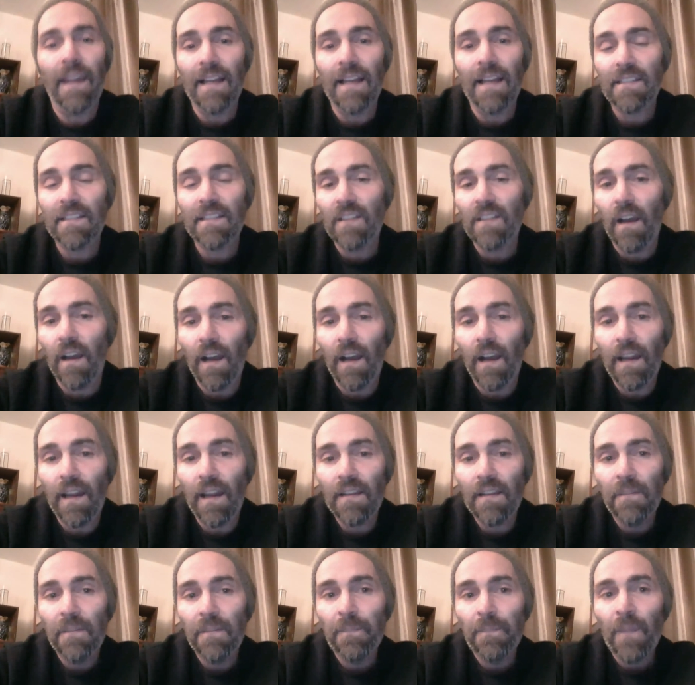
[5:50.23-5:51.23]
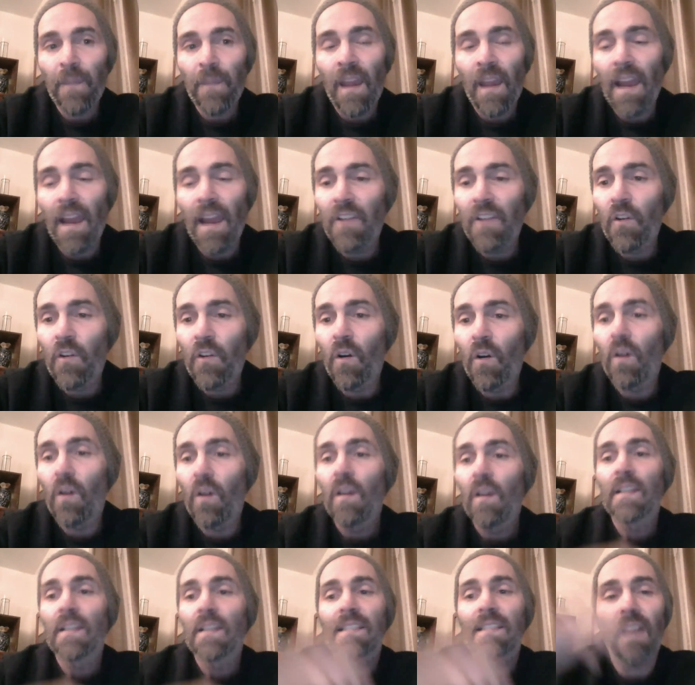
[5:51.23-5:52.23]
outside, and you're
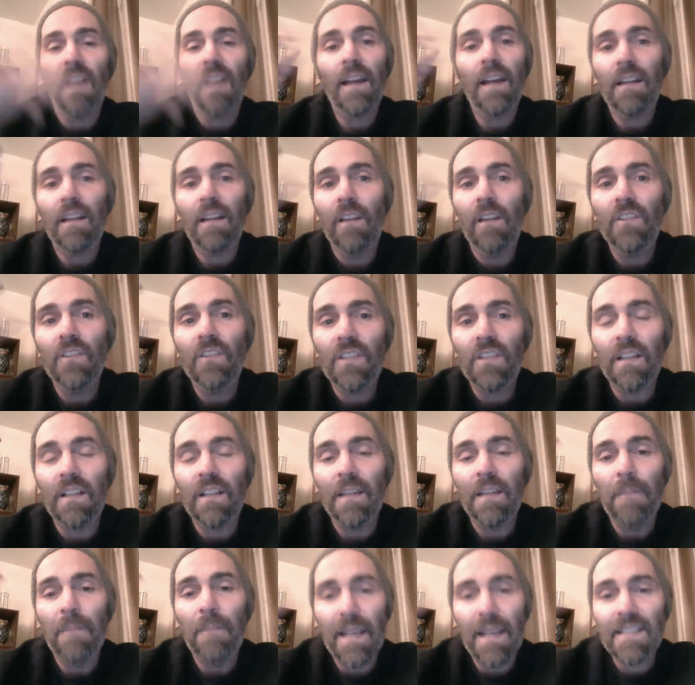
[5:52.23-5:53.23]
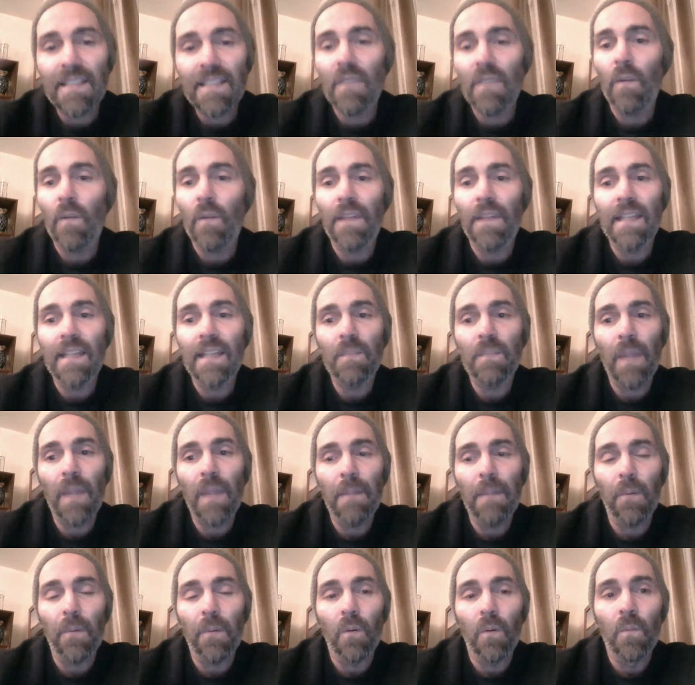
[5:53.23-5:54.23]
psychologically messing with these
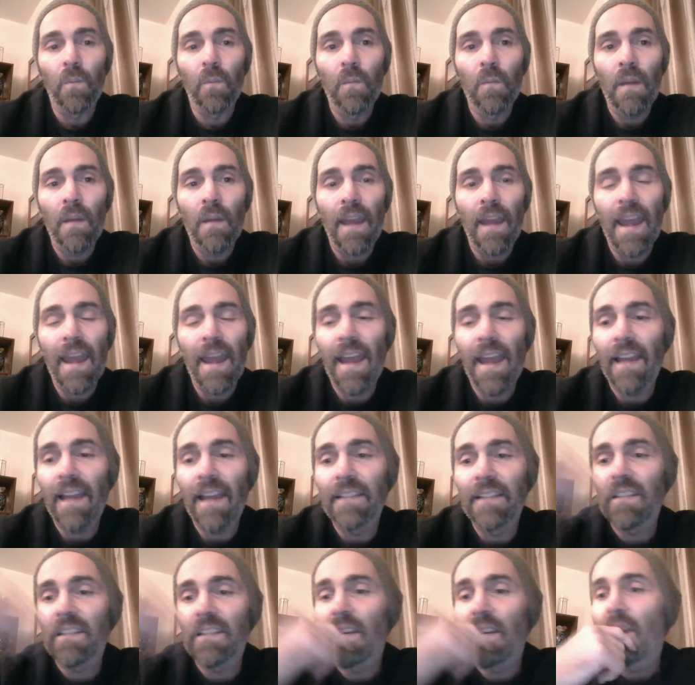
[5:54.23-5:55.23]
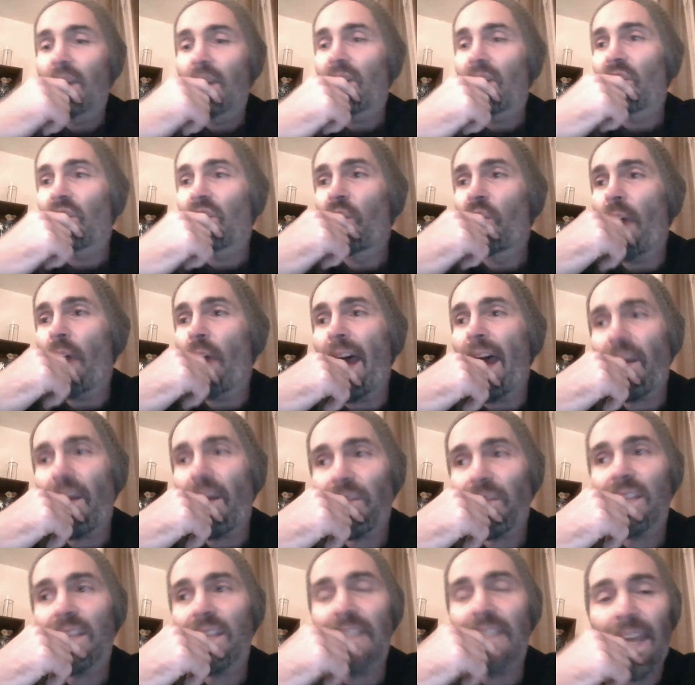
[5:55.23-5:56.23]
people. And you have
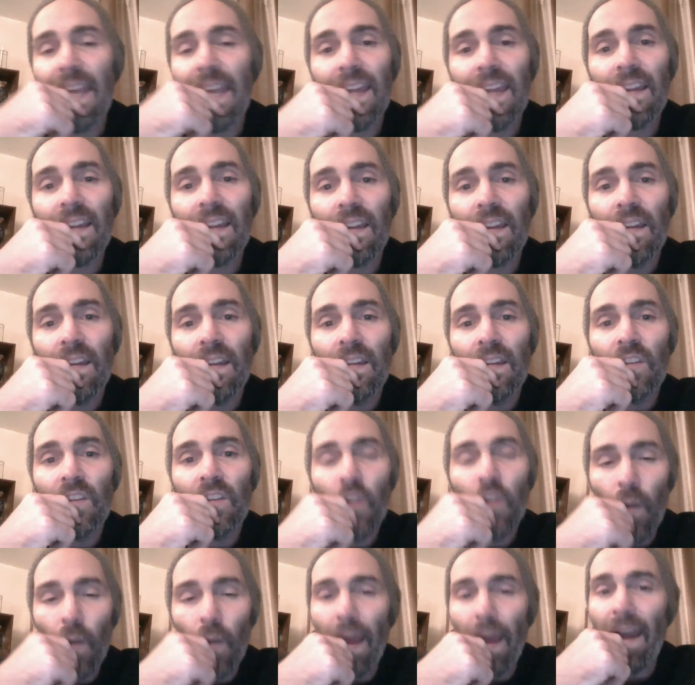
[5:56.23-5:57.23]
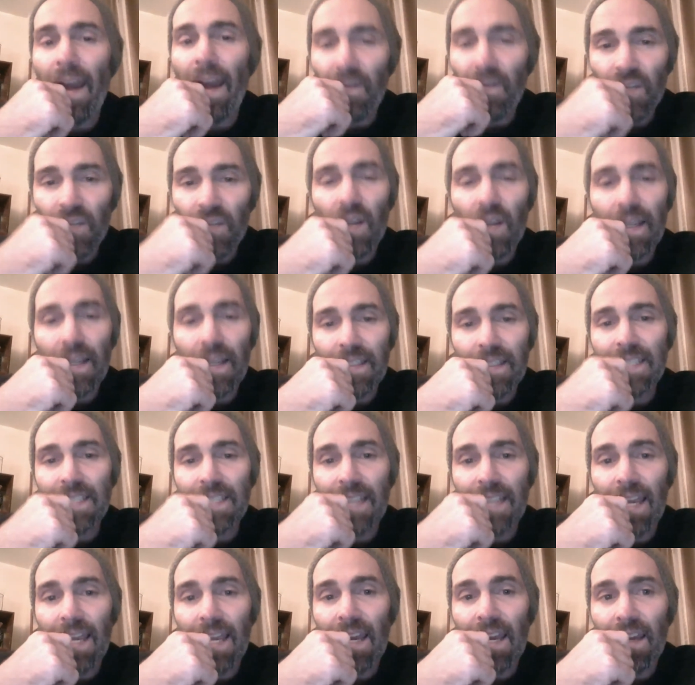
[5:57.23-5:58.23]
to
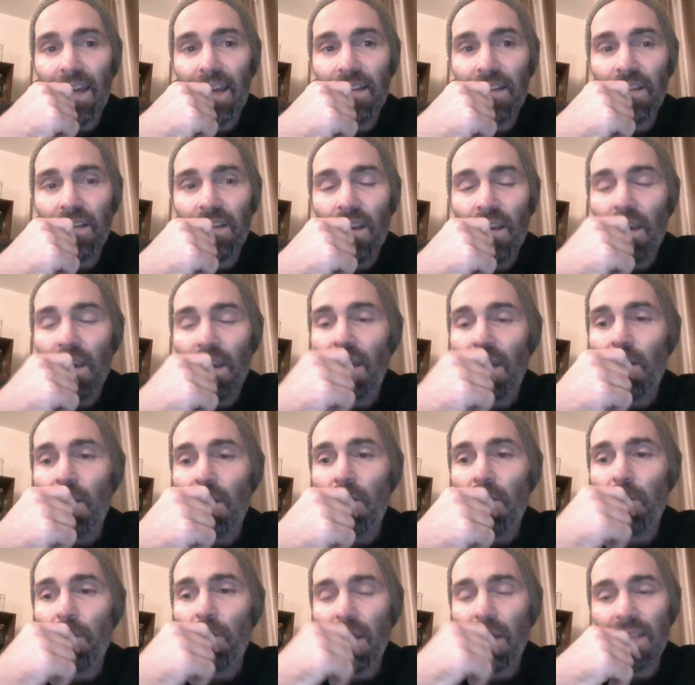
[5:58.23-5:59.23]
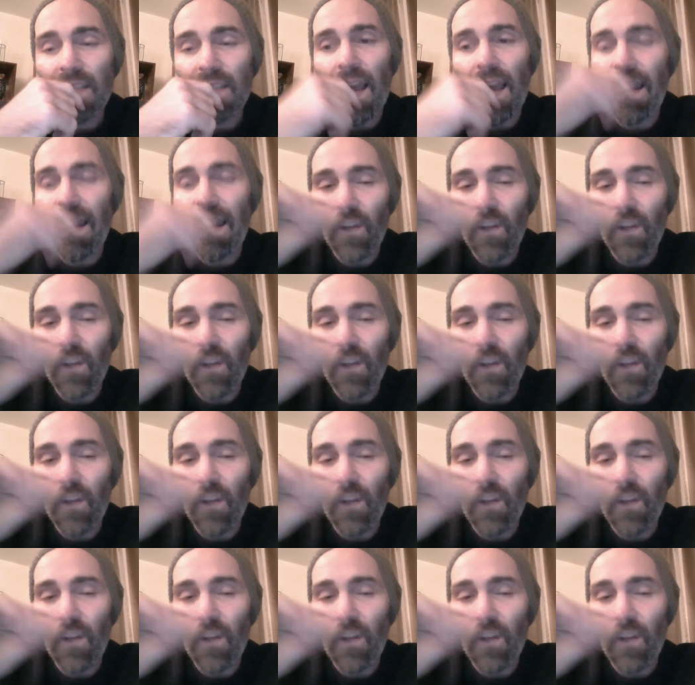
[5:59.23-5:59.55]
understand, because I